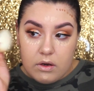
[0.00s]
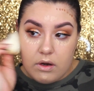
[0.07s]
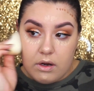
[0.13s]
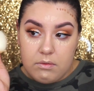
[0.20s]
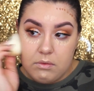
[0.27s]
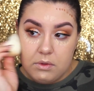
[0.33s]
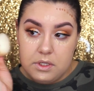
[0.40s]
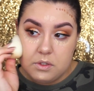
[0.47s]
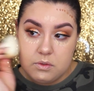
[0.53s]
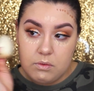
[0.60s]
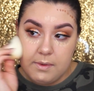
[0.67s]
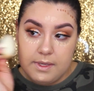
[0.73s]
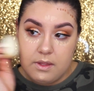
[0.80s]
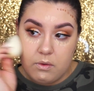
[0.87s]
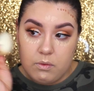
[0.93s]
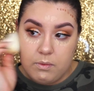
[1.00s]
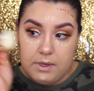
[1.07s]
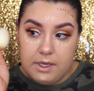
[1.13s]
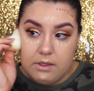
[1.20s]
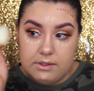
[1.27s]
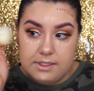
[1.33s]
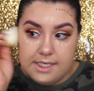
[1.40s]
Alright, well this will be the
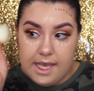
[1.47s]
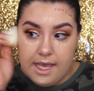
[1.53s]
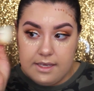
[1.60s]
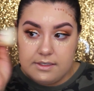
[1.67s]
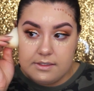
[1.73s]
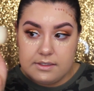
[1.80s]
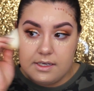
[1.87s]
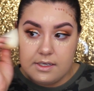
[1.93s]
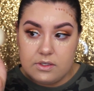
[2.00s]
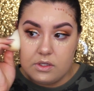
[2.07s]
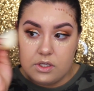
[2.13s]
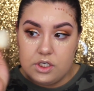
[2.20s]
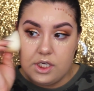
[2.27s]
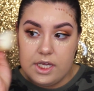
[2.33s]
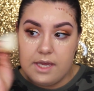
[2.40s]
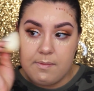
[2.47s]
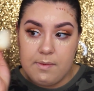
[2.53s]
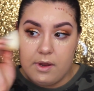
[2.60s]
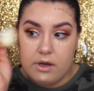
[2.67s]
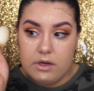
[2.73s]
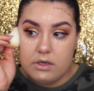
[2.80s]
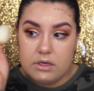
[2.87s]
real test, is on the
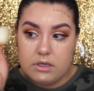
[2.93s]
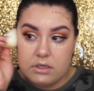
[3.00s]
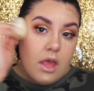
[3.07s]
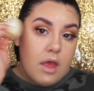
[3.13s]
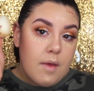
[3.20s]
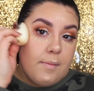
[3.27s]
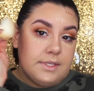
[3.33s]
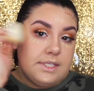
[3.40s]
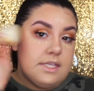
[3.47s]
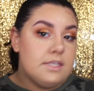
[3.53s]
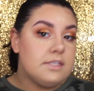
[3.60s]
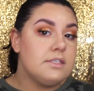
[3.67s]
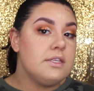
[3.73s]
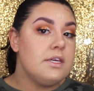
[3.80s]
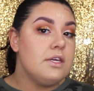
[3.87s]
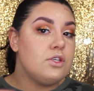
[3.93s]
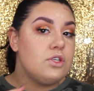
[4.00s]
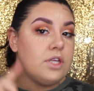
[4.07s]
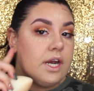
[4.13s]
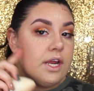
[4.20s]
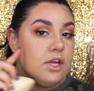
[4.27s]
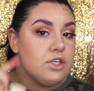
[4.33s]
cheekbone. But see, this is the issue
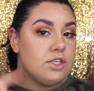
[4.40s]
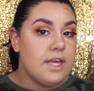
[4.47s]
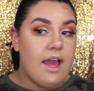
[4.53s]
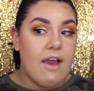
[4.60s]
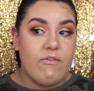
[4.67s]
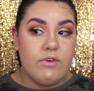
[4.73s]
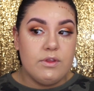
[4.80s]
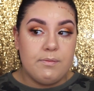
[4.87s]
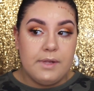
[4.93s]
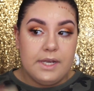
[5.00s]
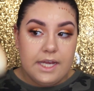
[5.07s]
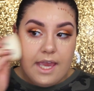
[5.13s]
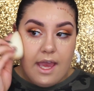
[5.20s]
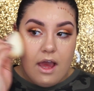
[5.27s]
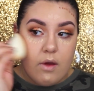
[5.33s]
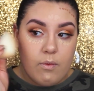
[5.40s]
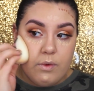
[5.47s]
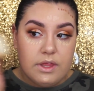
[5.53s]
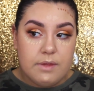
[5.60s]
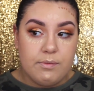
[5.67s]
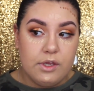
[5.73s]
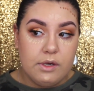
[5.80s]
that I usually have with blending out
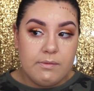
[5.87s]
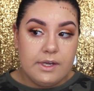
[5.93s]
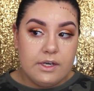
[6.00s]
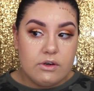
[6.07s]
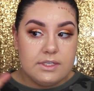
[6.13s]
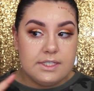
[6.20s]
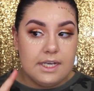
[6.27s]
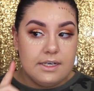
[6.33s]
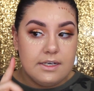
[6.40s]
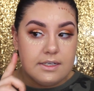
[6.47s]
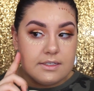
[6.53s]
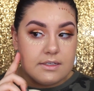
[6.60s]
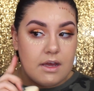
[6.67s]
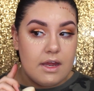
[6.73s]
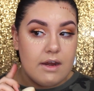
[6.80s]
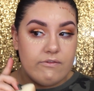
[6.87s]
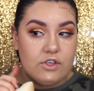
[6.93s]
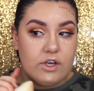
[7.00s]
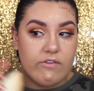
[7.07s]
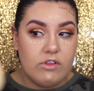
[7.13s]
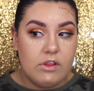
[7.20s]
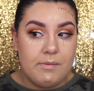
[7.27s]
with the Beauty Blender, is that it does kind of
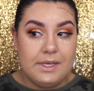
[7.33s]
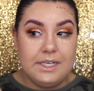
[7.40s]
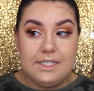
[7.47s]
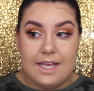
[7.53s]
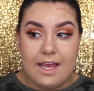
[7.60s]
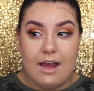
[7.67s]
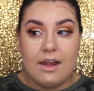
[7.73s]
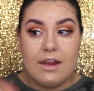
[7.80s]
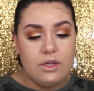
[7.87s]
travel a bit down.